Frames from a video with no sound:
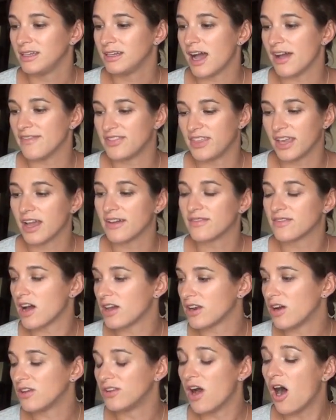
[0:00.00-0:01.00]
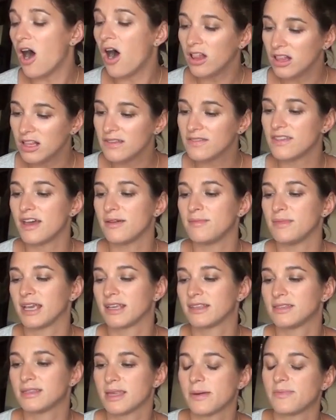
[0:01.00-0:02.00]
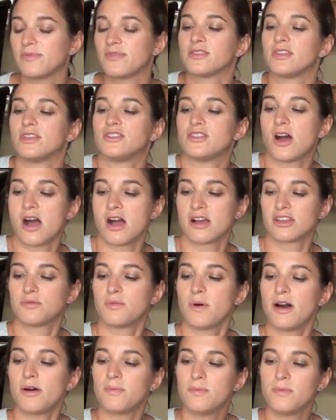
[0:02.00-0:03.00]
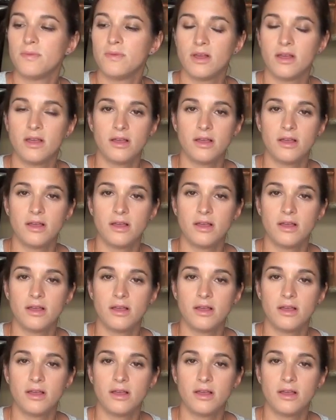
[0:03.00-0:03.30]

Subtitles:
I think I've got all of them except for the Dogswell